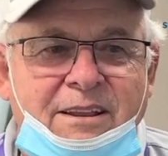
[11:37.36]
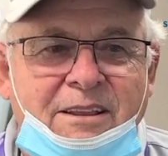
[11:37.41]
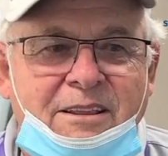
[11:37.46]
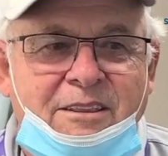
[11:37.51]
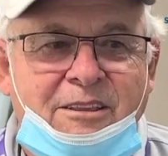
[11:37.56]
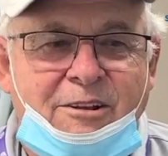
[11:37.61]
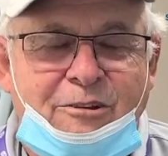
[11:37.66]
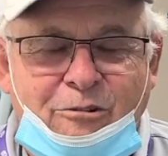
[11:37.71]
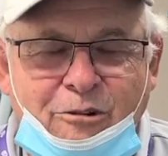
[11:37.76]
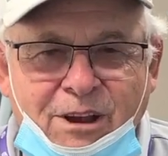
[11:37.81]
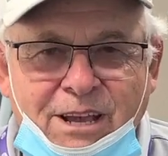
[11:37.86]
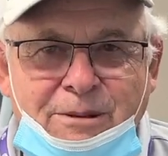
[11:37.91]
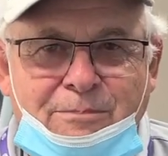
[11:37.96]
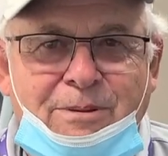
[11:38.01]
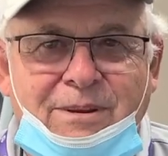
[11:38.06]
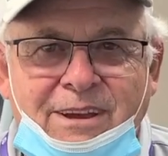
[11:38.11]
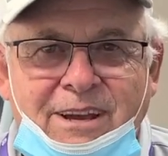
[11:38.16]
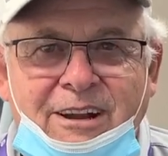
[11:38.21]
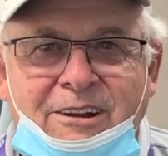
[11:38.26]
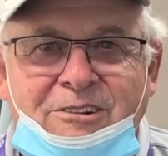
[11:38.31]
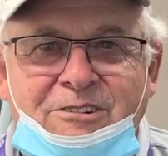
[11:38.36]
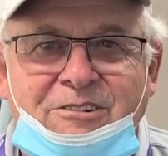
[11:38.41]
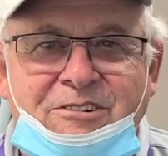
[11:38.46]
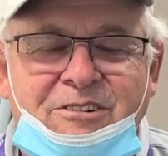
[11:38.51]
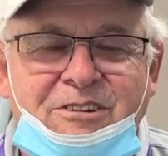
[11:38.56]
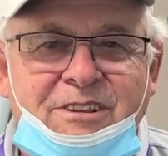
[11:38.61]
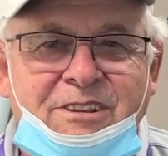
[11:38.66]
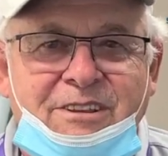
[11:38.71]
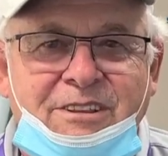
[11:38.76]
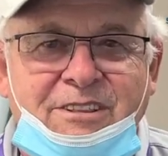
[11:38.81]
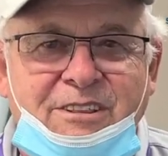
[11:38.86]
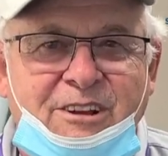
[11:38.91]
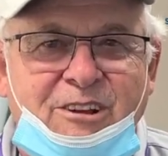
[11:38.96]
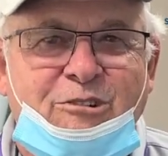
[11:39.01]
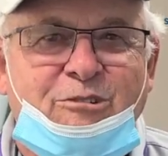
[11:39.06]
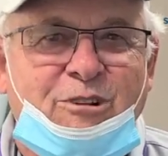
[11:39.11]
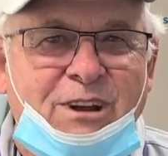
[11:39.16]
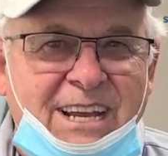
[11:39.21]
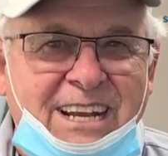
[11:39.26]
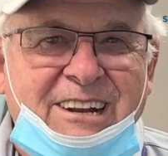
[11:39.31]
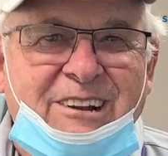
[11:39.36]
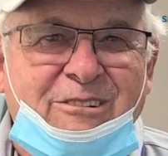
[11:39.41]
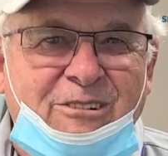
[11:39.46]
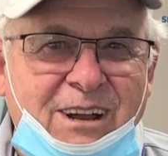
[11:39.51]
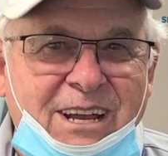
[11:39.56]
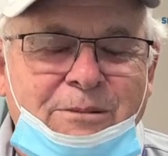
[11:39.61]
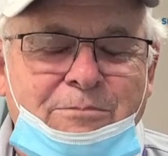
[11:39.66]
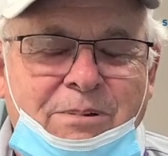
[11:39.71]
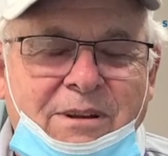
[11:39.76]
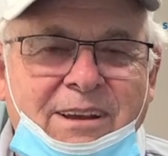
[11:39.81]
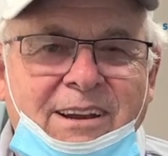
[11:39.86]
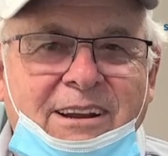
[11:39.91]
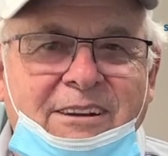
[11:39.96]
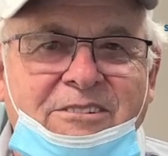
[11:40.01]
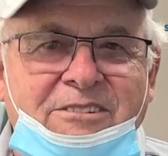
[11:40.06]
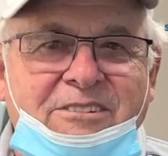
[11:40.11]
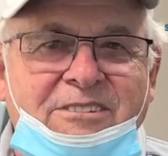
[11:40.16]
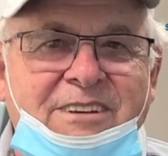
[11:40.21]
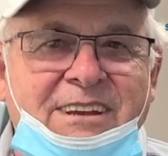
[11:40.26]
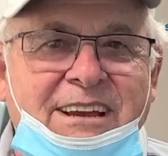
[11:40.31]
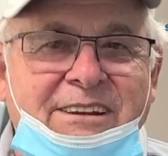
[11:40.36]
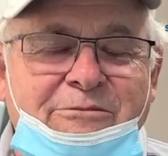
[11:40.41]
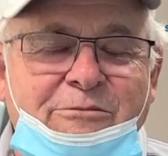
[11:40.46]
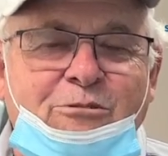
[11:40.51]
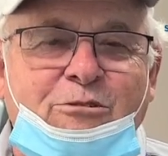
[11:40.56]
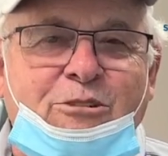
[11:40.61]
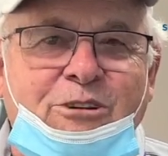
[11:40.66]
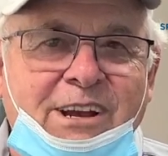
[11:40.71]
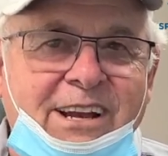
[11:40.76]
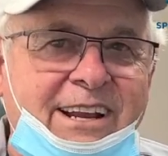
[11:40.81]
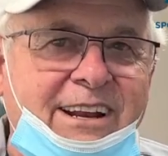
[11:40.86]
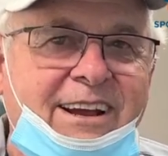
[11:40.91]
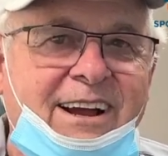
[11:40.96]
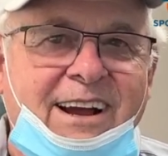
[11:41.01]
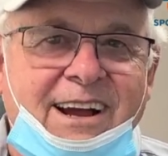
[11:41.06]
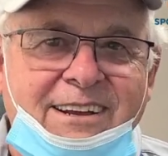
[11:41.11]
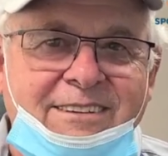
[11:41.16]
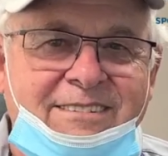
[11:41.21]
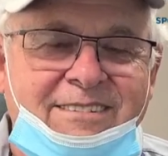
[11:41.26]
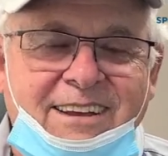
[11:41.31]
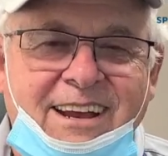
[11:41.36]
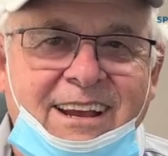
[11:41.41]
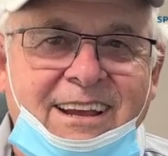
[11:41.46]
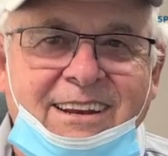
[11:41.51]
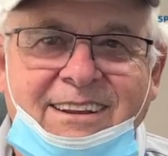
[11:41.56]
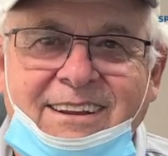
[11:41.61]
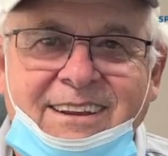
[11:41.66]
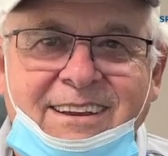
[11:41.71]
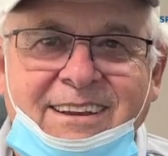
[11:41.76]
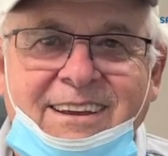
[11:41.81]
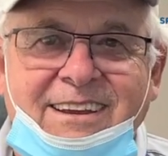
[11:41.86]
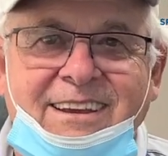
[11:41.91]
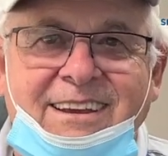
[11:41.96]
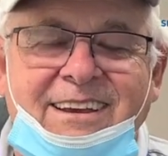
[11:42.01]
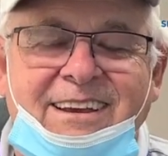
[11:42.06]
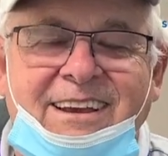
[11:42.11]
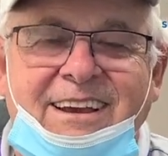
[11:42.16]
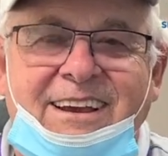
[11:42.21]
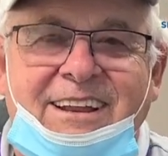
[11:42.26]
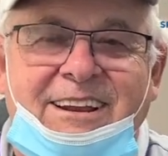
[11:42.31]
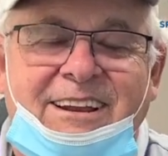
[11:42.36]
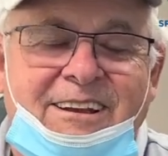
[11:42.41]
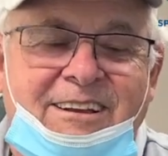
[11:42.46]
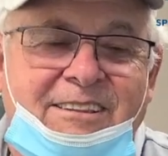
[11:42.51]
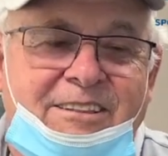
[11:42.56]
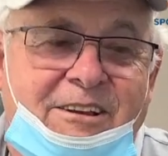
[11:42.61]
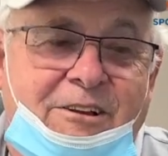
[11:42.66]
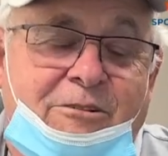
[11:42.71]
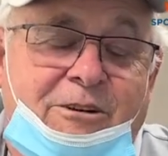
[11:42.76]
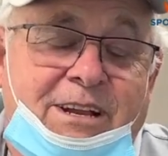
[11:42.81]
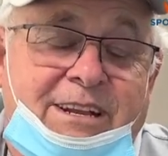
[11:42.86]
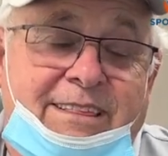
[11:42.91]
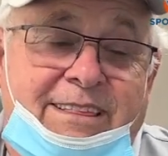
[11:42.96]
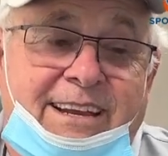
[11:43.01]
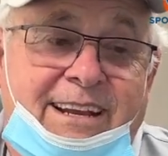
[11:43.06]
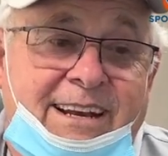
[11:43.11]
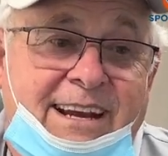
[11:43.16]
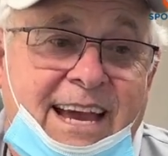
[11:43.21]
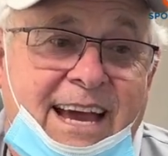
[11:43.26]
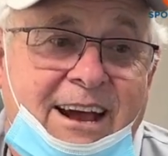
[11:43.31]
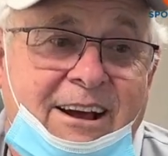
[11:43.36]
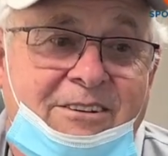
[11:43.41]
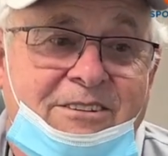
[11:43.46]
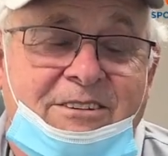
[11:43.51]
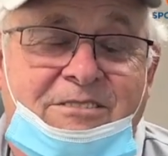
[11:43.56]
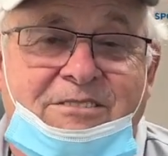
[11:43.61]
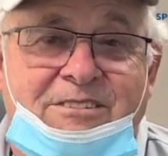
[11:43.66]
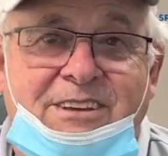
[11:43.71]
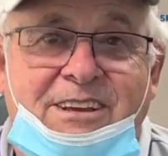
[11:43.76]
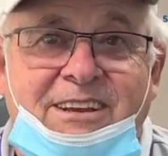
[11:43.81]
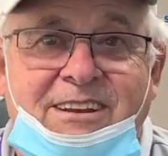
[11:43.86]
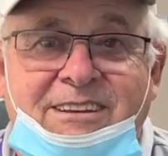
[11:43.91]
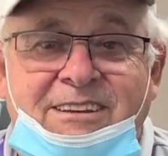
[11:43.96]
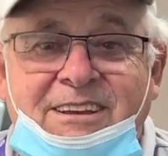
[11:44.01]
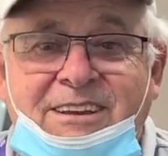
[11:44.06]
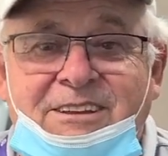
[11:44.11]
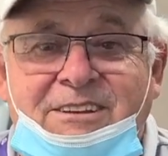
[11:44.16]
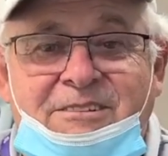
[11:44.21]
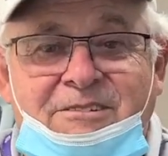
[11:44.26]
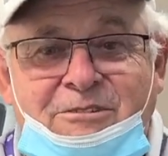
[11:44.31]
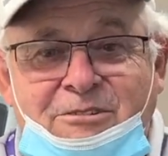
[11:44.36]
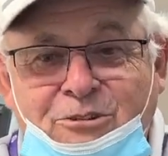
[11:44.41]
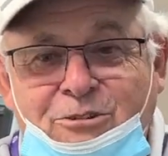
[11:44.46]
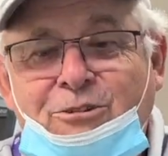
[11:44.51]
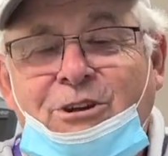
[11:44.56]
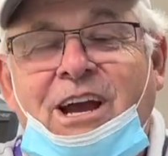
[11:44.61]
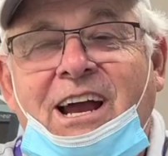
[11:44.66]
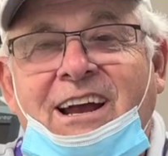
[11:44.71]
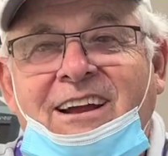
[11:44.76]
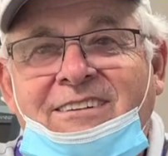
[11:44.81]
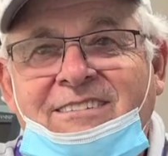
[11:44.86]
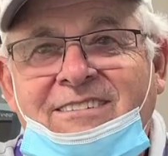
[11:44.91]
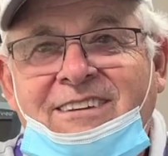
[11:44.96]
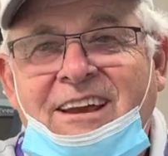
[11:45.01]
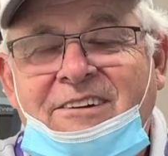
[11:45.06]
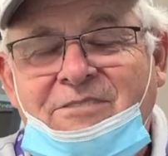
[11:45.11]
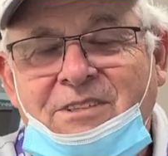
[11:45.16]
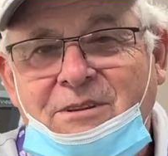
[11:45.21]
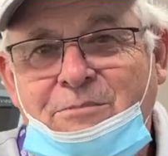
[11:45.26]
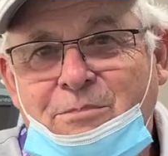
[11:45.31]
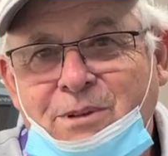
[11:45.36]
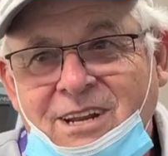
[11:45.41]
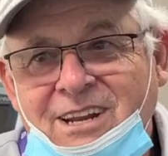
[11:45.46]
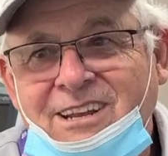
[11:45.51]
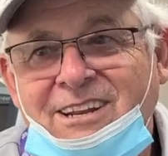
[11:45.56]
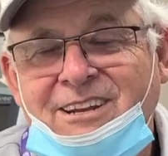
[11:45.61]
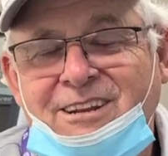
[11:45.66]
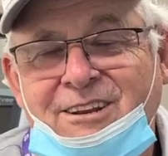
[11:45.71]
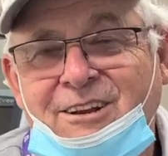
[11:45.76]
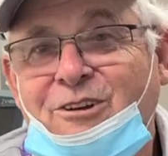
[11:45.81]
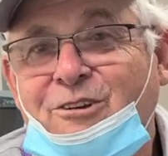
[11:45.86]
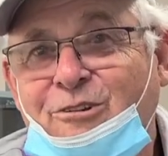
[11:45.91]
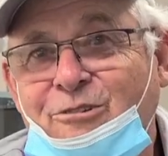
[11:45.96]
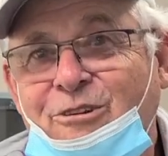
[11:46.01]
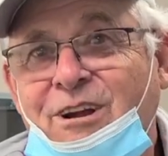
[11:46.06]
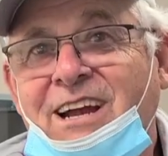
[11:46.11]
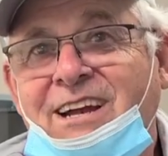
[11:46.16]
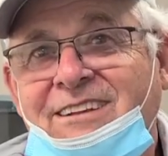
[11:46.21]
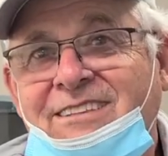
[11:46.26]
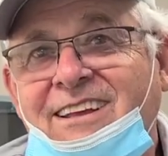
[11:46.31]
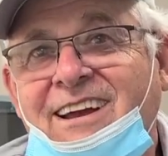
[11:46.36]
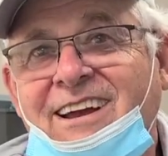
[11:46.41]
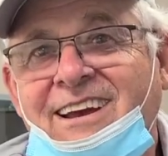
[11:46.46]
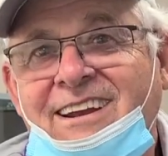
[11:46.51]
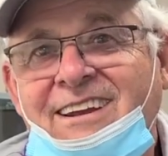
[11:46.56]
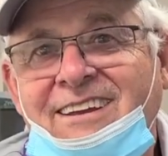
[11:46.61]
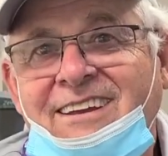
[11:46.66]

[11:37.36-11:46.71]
the great players, the great players have great eyesight. And the great thing now is that you guys have the ability to correct that.